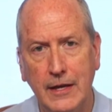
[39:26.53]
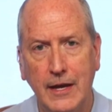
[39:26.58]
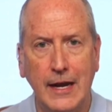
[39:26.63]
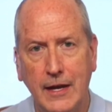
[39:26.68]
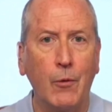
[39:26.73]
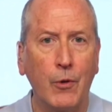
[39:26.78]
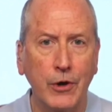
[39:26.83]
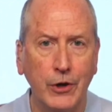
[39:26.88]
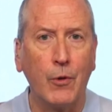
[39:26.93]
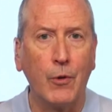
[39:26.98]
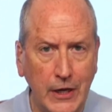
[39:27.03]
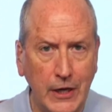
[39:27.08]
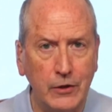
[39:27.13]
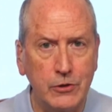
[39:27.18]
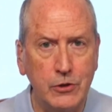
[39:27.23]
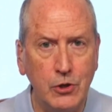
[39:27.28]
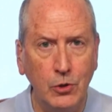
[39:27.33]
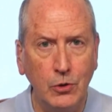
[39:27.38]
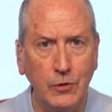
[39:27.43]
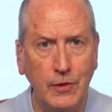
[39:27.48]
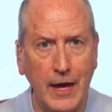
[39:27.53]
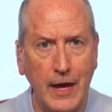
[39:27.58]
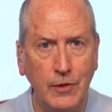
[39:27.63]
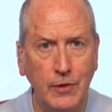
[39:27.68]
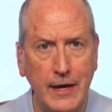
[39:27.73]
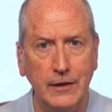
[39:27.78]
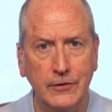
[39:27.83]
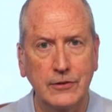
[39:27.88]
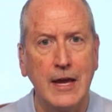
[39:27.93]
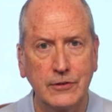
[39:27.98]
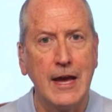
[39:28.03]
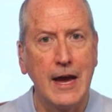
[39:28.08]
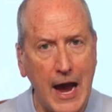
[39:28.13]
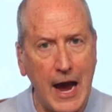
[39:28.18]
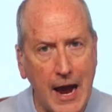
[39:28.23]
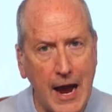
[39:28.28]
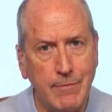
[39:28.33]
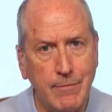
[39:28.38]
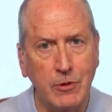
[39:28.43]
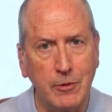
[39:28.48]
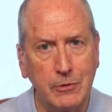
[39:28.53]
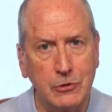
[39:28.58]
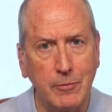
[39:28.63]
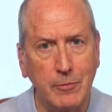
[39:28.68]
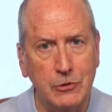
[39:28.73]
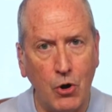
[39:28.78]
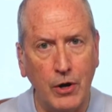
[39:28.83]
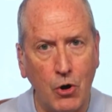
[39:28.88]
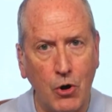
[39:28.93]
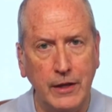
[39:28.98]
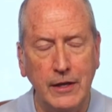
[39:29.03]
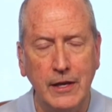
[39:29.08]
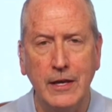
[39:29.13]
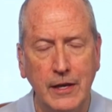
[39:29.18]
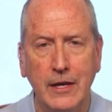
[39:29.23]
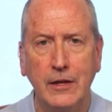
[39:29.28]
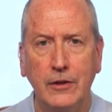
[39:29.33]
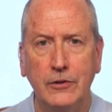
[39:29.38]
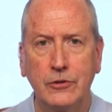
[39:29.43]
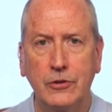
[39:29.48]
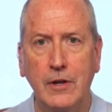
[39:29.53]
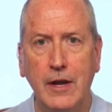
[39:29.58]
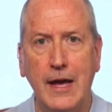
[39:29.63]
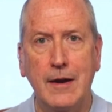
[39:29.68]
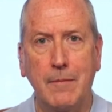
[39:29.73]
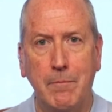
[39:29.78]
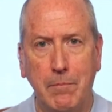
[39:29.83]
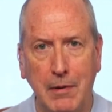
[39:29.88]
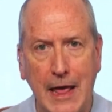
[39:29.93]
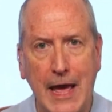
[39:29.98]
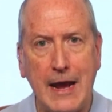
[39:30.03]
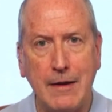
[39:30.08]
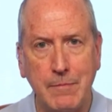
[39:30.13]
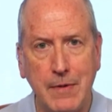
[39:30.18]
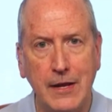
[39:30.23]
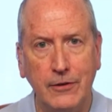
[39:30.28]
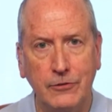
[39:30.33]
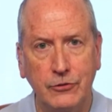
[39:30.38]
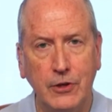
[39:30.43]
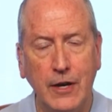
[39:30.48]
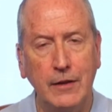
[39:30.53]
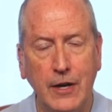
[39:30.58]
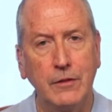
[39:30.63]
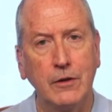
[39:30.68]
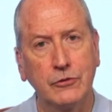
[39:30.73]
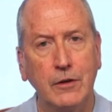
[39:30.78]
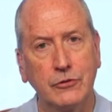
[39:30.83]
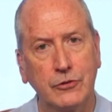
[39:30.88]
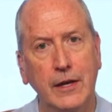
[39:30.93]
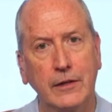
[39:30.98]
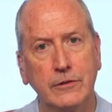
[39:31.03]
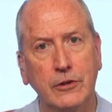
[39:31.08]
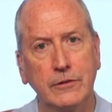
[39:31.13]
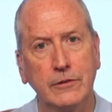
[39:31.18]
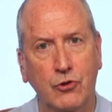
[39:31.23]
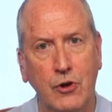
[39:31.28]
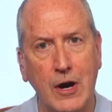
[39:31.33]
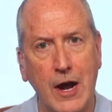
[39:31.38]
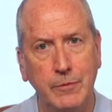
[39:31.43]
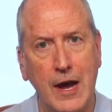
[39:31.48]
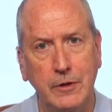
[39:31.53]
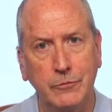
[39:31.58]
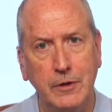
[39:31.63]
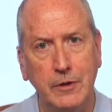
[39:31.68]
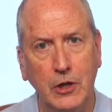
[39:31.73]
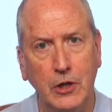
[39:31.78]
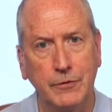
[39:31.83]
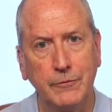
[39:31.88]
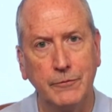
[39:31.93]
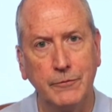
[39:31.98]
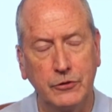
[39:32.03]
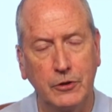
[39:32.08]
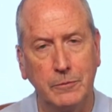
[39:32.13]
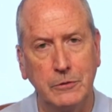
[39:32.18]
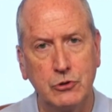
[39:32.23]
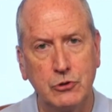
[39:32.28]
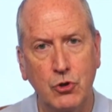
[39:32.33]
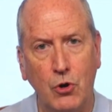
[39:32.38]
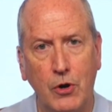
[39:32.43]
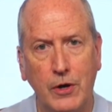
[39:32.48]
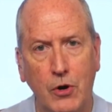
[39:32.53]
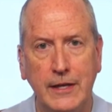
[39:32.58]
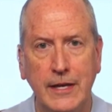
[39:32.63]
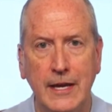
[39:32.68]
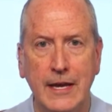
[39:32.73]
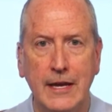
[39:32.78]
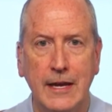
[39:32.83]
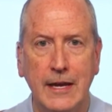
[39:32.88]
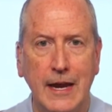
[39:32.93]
And I want to tell you who that is. I'm the majority. So you had a black man standing there describing himself as the majority.